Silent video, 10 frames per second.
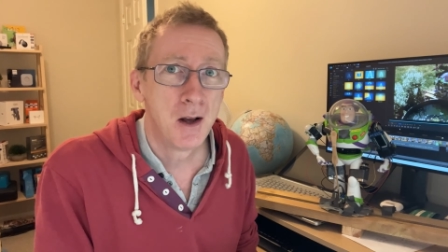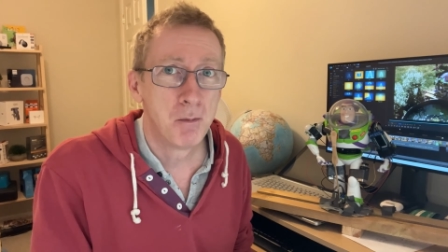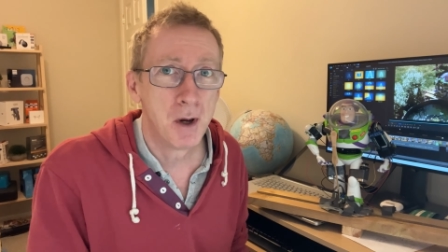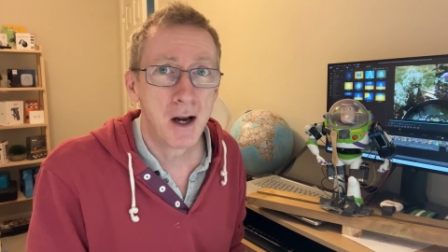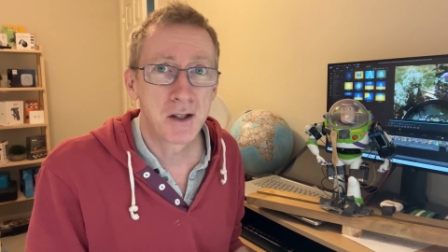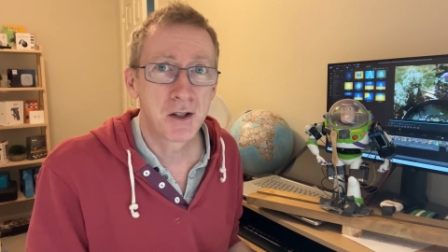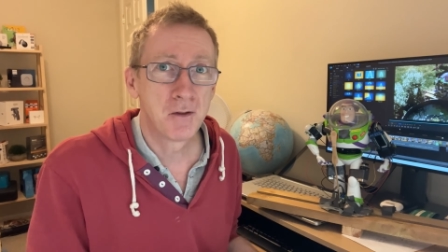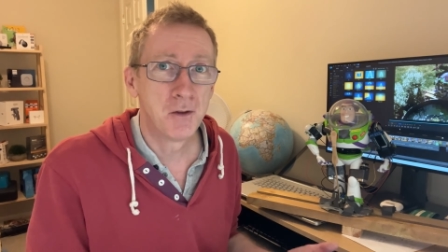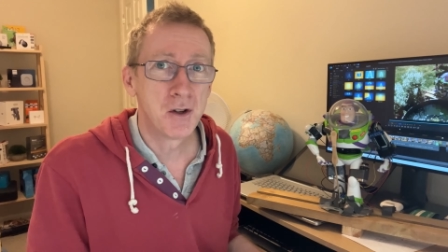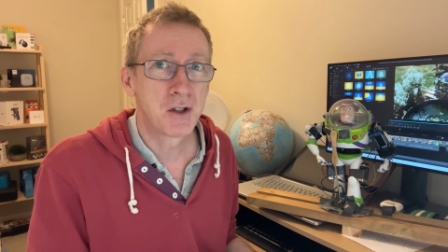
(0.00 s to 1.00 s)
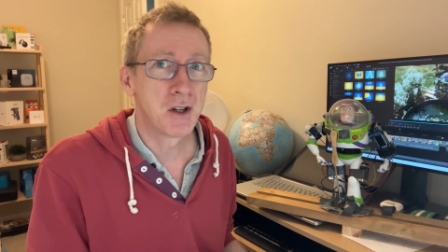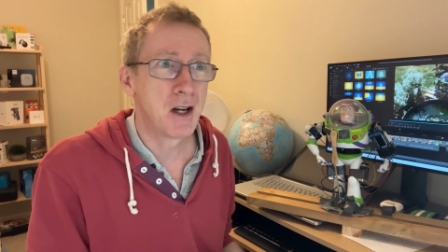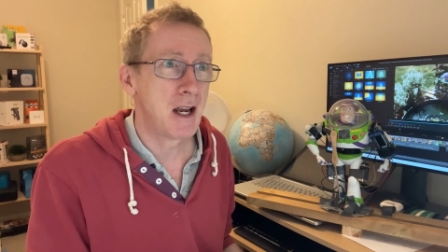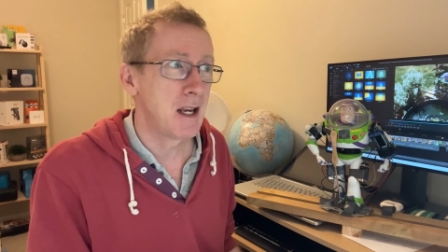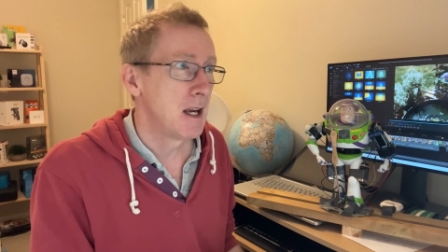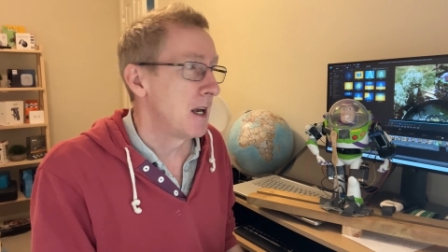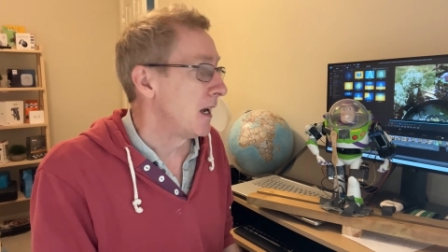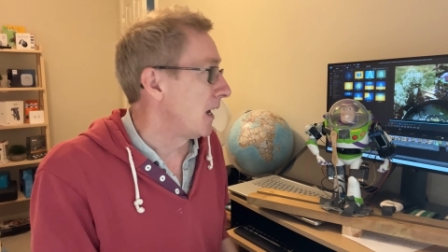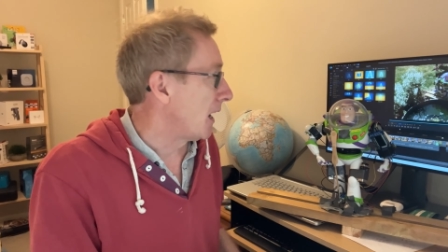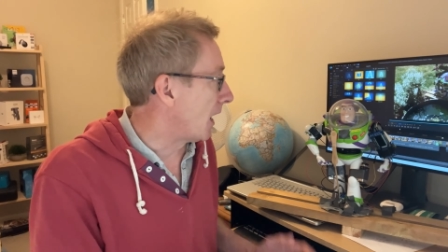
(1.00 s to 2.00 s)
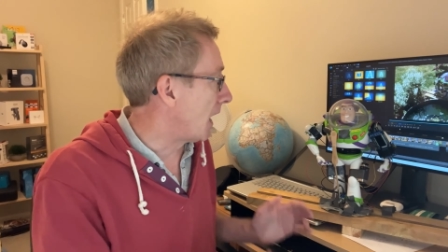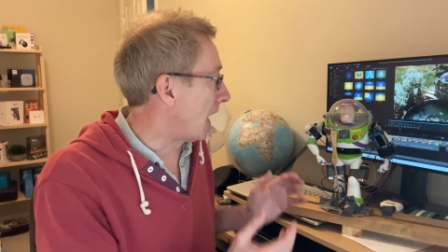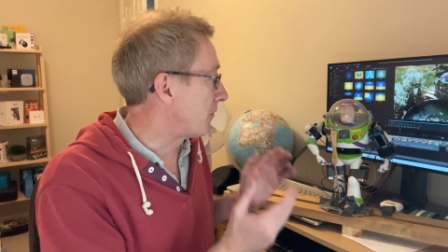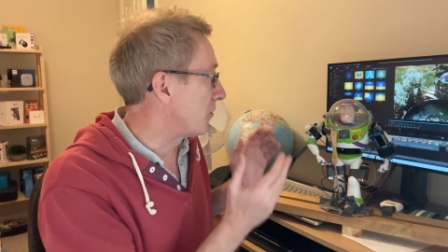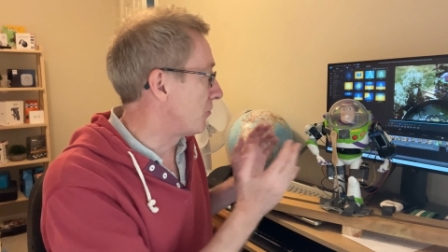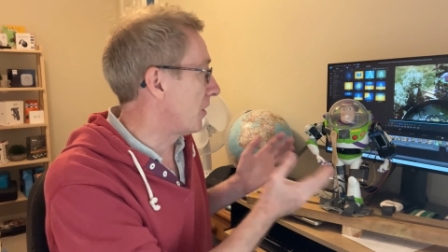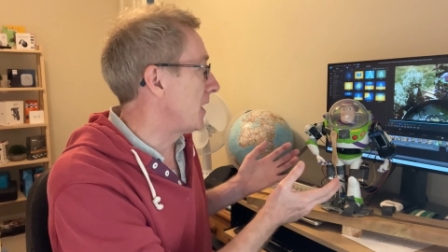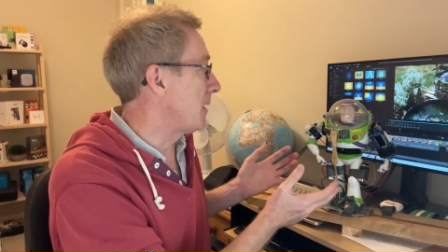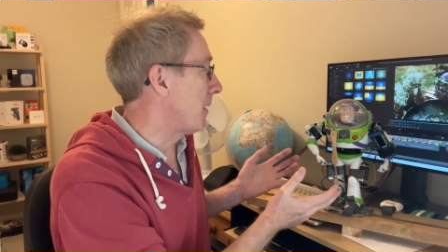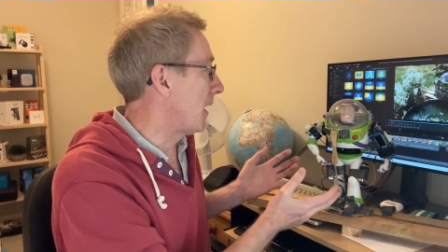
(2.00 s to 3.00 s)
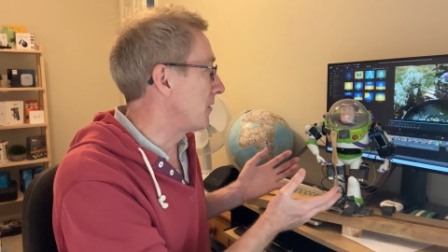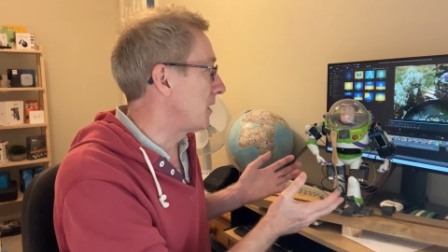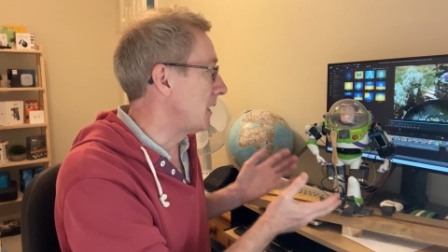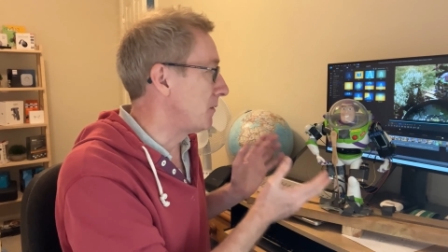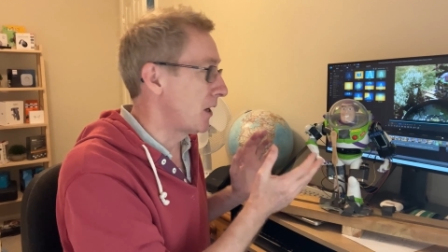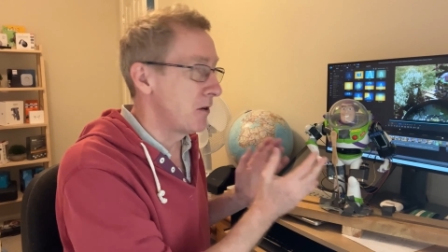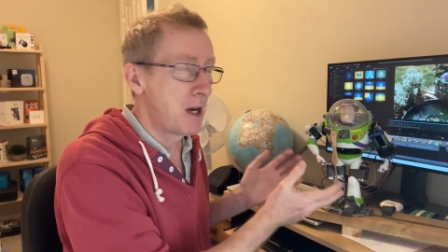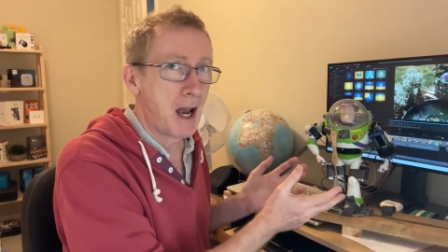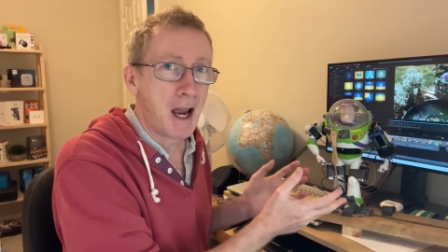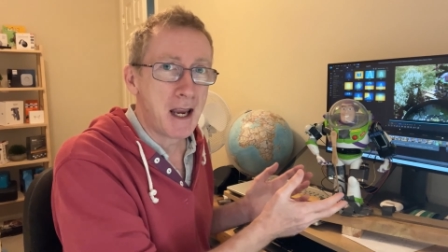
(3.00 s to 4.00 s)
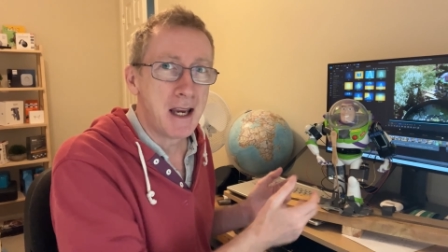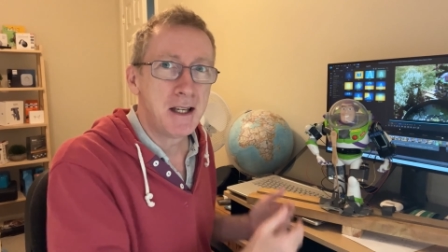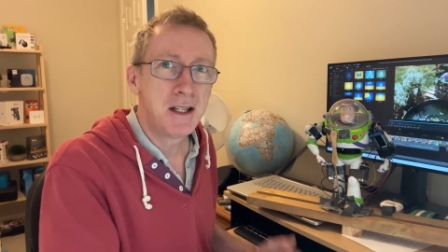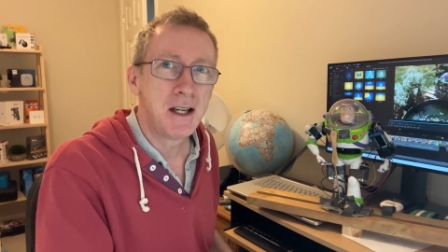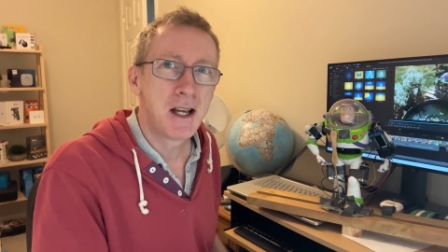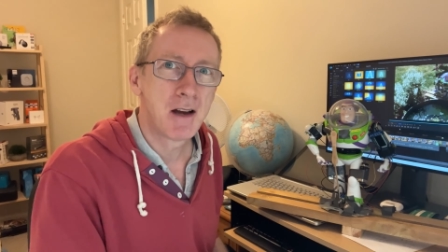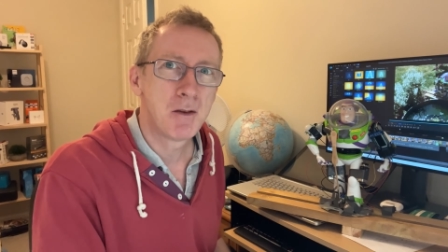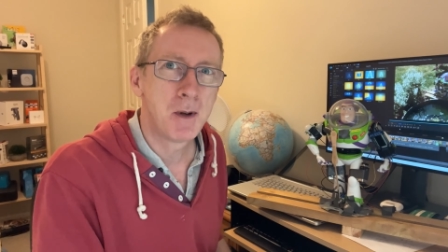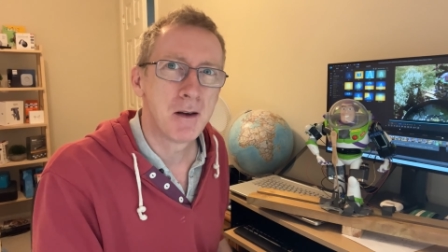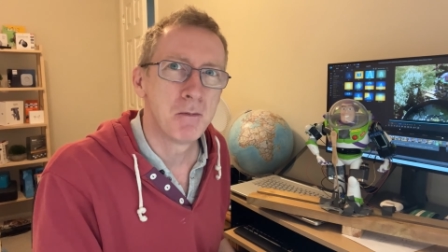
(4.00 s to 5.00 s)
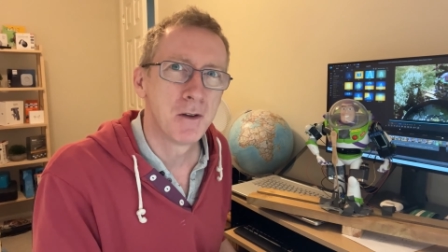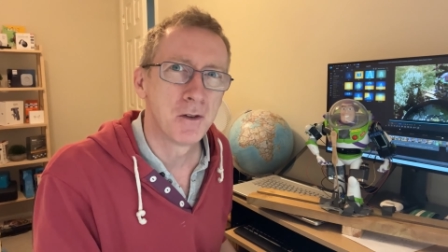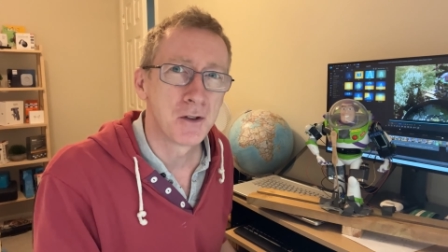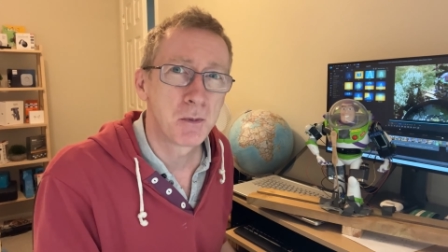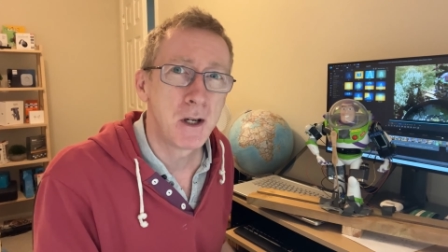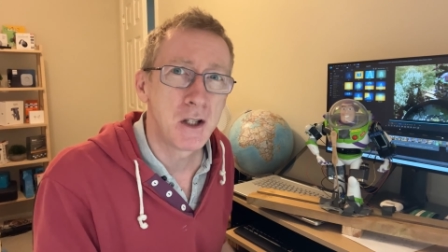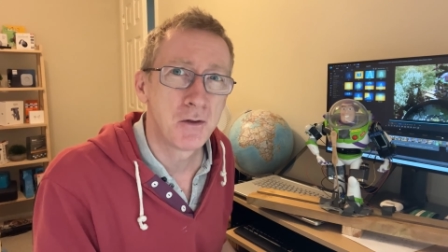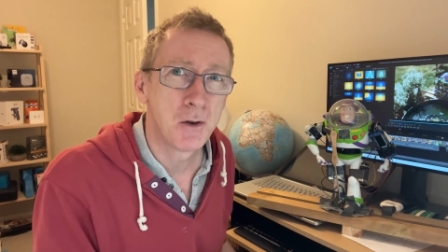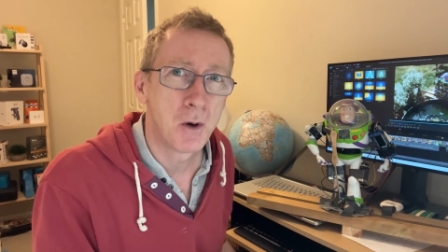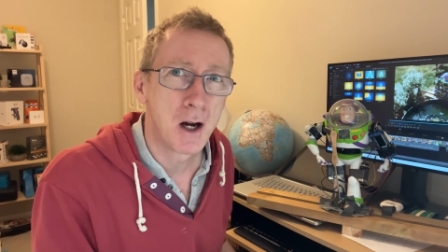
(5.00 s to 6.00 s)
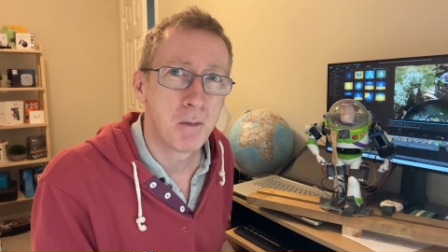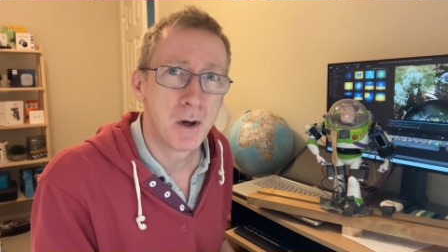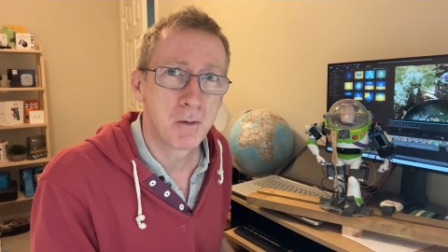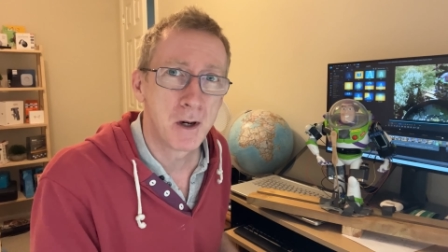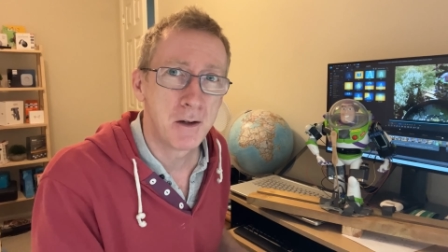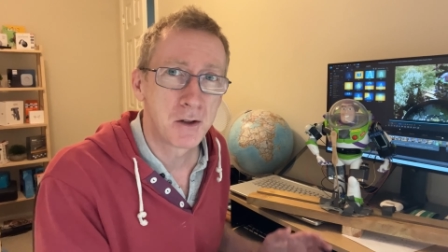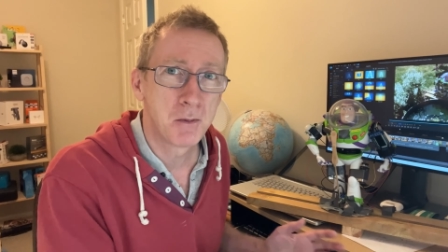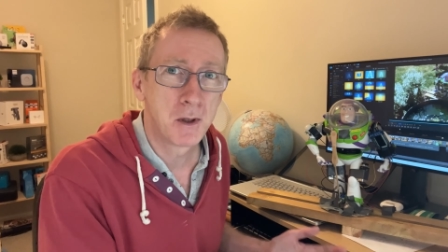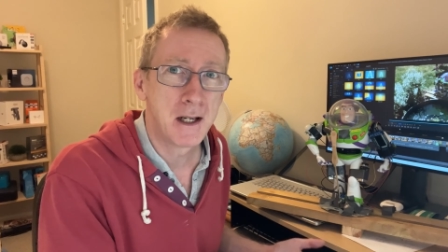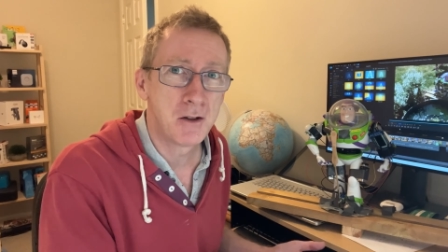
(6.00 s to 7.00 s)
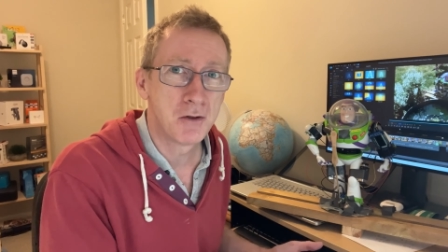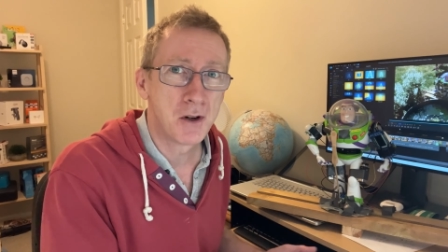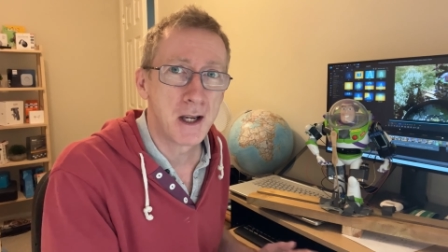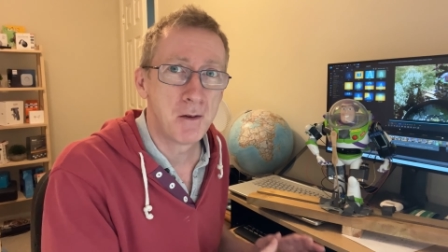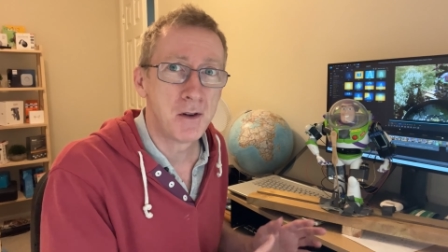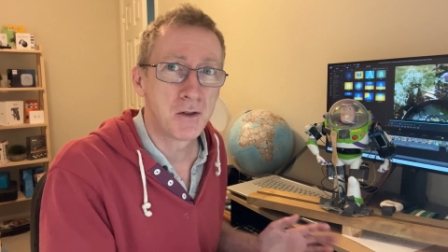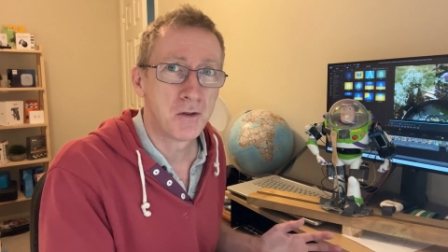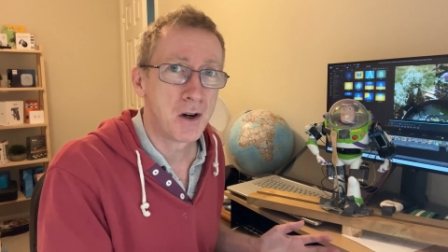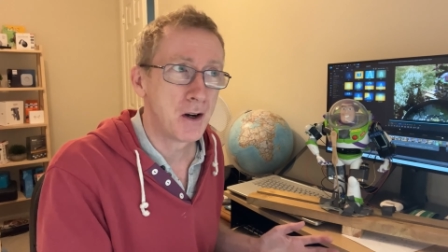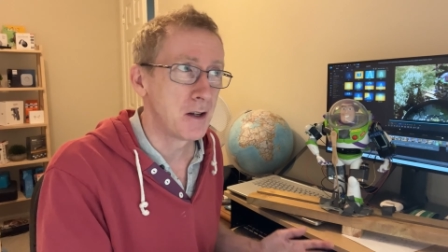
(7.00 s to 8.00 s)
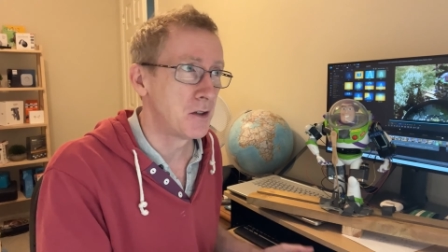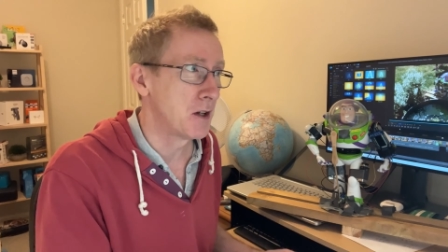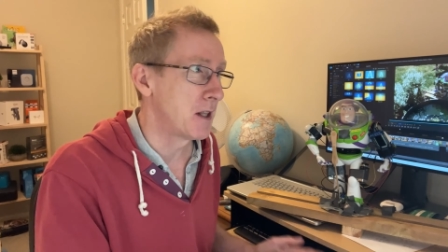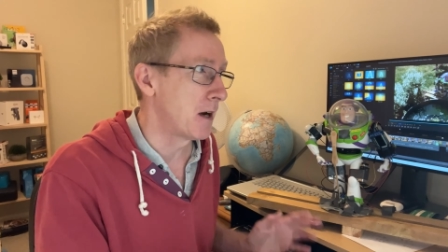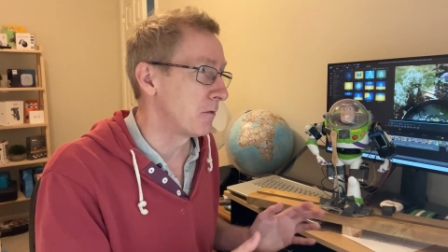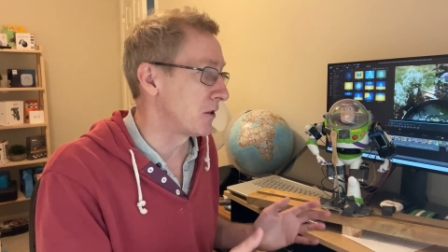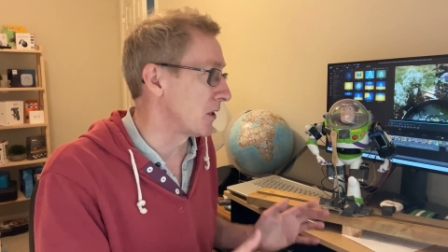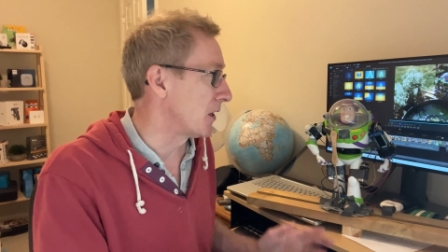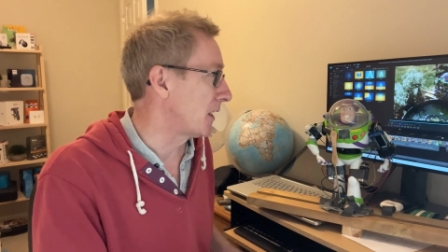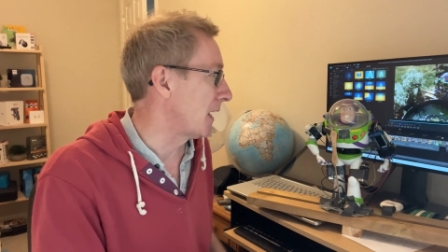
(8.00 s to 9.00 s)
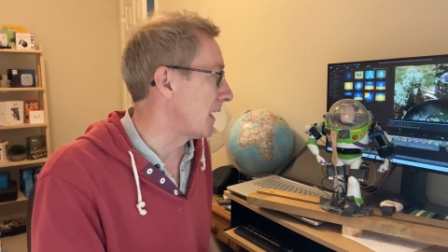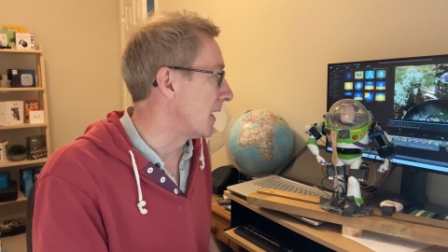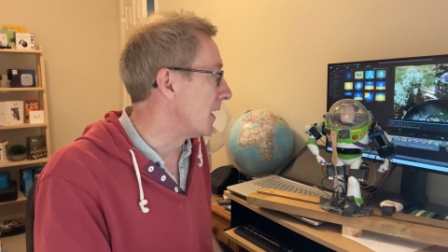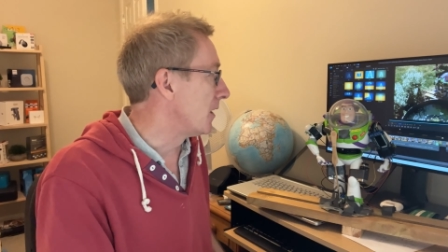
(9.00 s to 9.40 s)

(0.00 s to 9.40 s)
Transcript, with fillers: But fortunately, after drying him out, he was okay. He did have a bit of muffled speech for a while, but when he was completely dry, he was fine. So that was lucky.